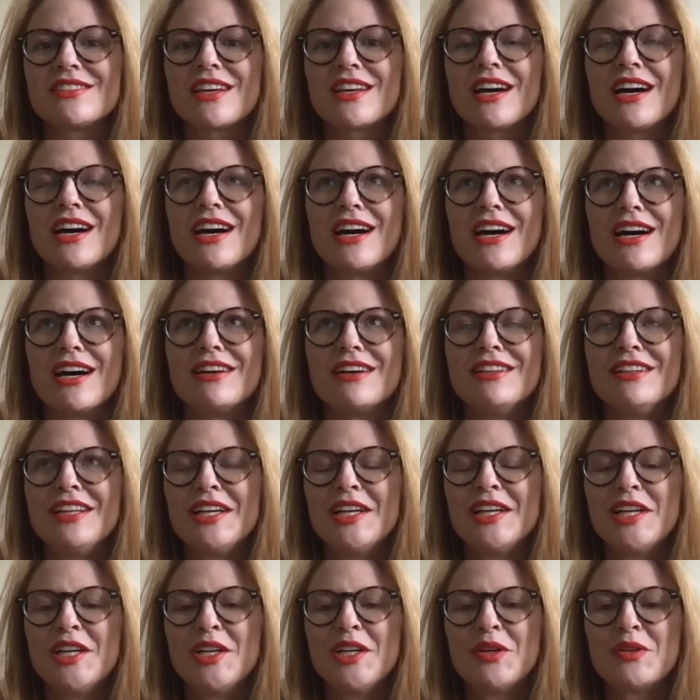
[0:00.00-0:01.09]
to
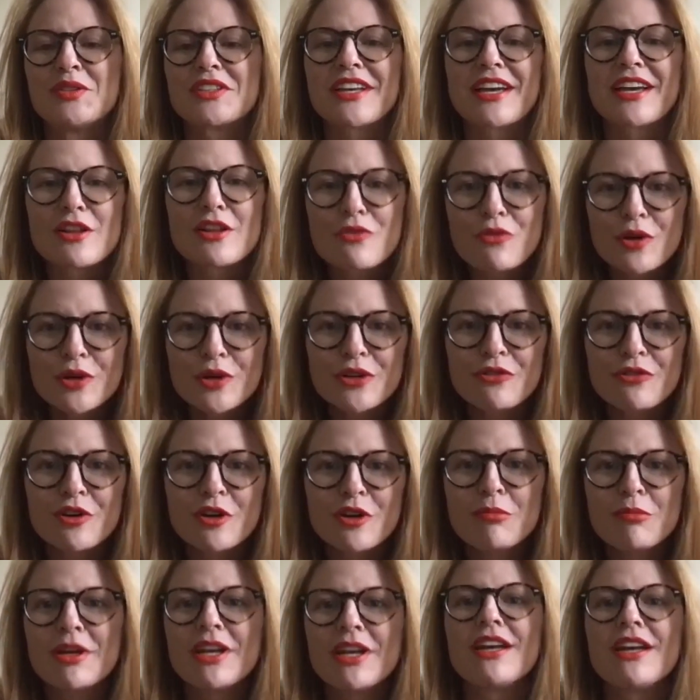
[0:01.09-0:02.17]
California for a
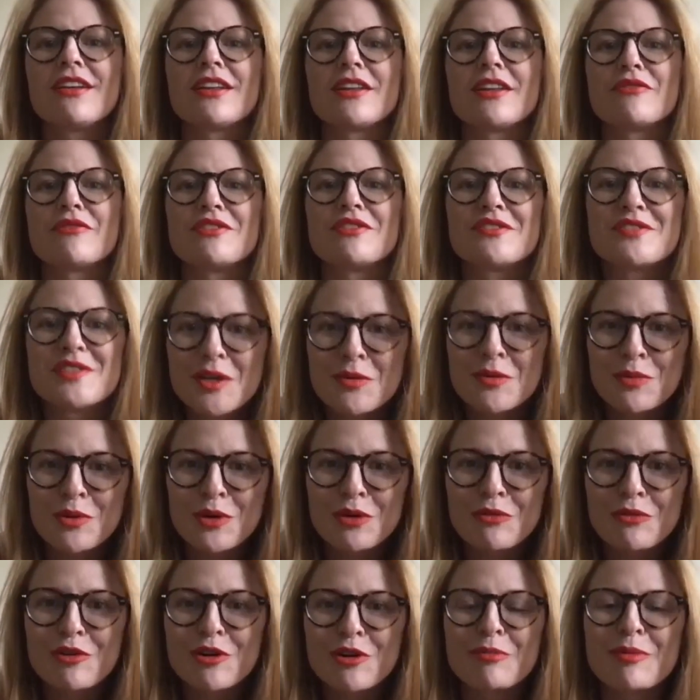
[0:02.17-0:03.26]
bit. I lived in
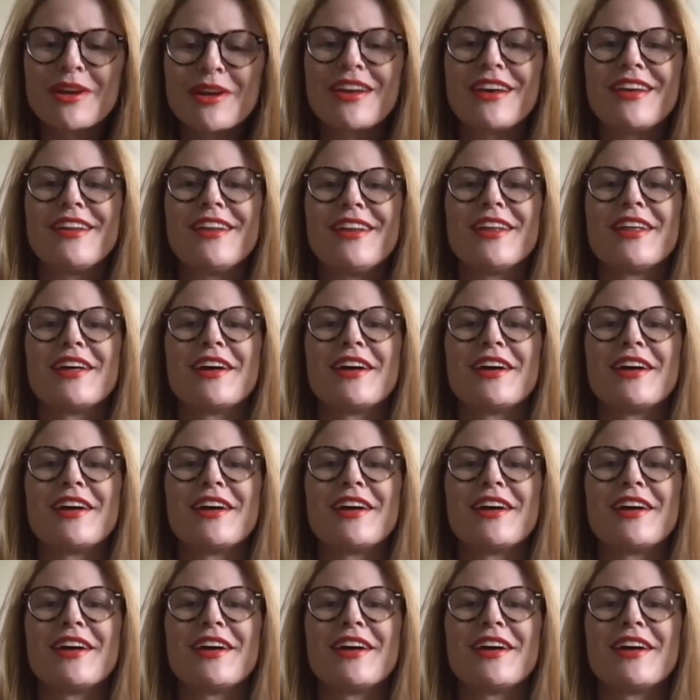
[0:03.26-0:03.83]
Singapore for a bit. Oh,